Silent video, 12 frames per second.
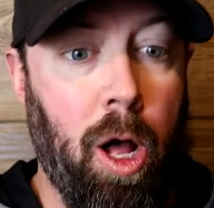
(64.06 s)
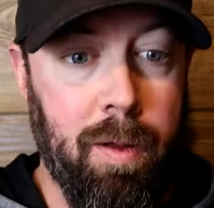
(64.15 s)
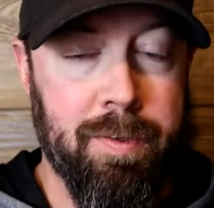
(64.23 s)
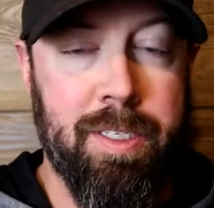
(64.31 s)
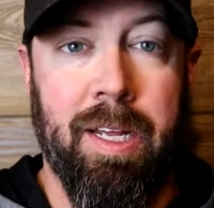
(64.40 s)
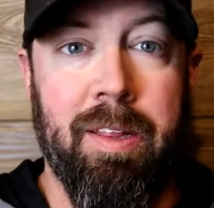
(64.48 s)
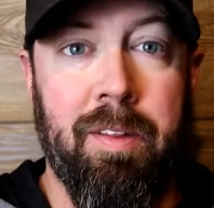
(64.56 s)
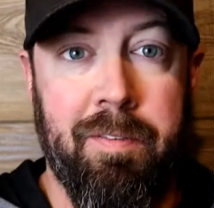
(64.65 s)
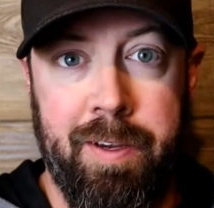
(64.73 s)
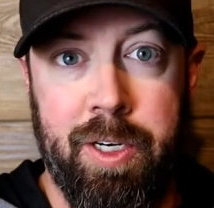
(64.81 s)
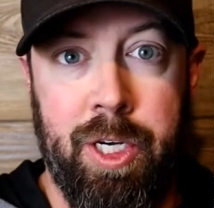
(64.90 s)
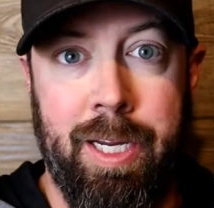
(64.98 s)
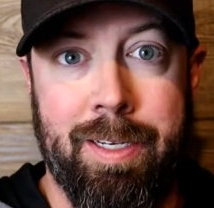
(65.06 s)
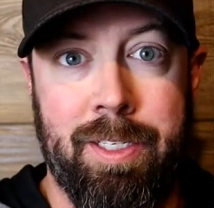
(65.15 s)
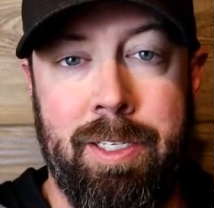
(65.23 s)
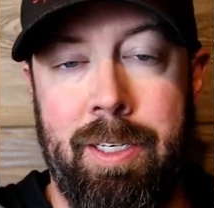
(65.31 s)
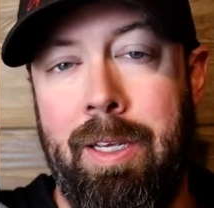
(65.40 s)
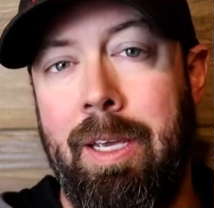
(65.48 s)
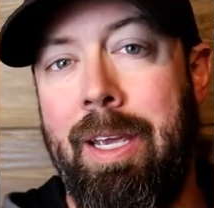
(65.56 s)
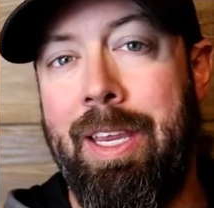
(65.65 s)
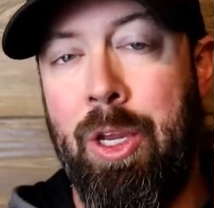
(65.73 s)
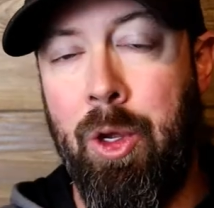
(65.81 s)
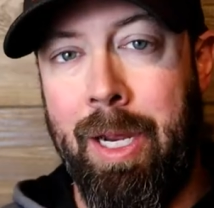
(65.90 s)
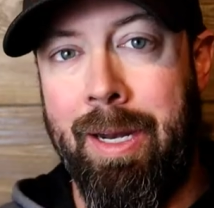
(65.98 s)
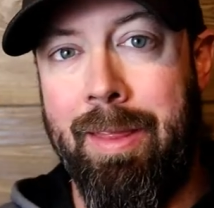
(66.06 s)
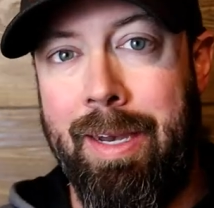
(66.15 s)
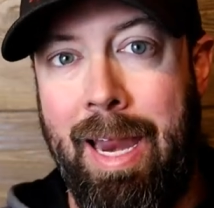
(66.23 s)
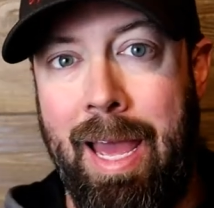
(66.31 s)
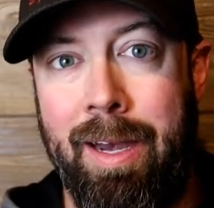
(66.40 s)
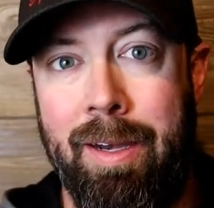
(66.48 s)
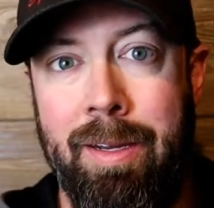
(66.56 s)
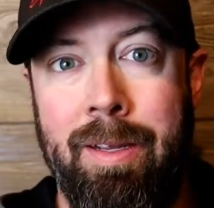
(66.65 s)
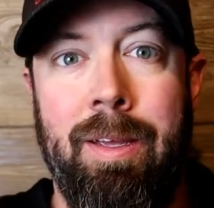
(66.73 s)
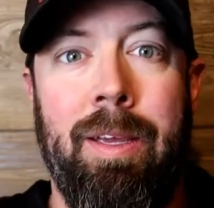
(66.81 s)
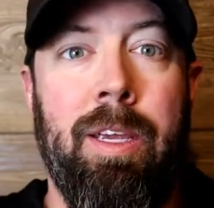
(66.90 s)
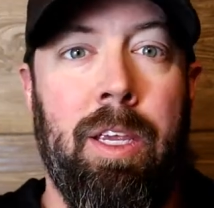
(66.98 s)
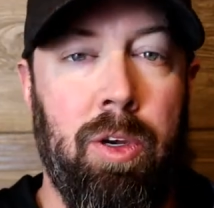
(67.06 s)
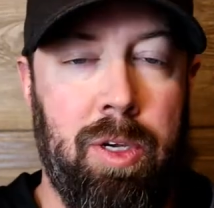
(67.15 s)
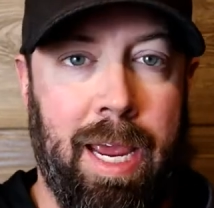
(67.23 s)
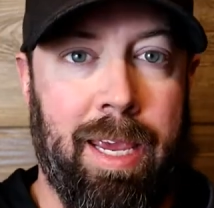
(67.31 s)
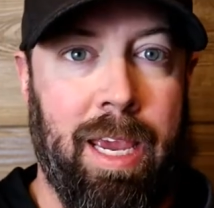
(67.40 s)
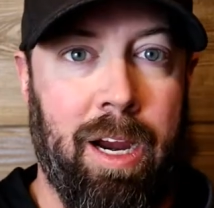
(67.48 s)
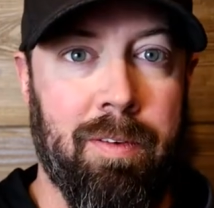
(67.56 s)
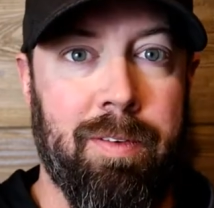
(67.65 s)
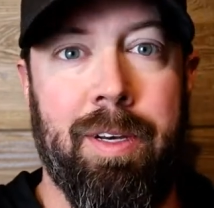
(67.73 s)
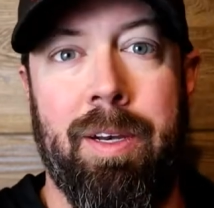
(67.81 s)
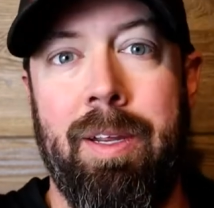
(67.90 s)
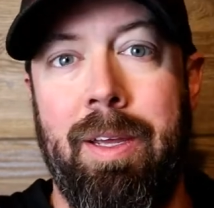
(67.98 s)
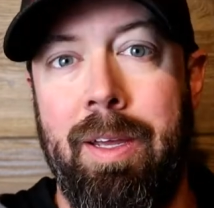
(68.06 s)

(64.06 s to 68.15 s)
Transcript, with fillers: All of a sudden the fish hits, you get it in the net, you take care of it,